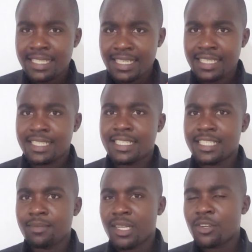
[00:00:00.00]

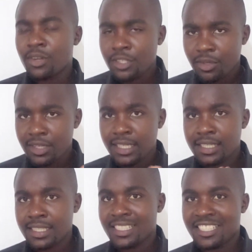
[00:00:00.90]
Teach, but don't
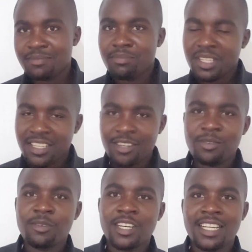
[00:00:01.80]
only teach, be the
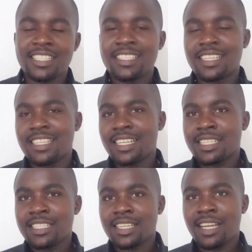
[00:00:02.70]
doer and start
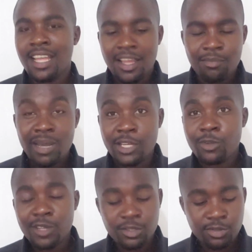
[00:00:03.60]
acting. By
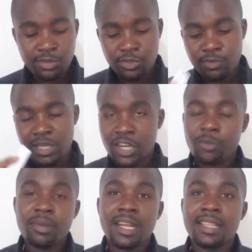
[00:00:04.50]
doing so, you'll be
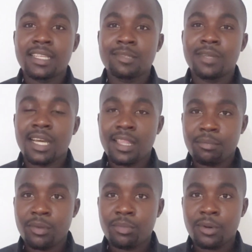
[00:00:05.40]
helping other
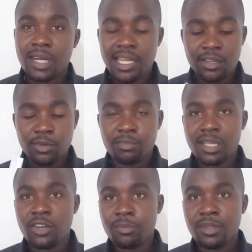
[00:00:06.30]
people, and you'll
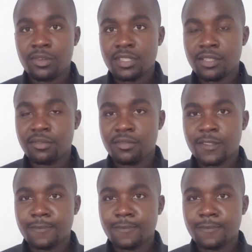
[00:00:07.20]
be helping yourself.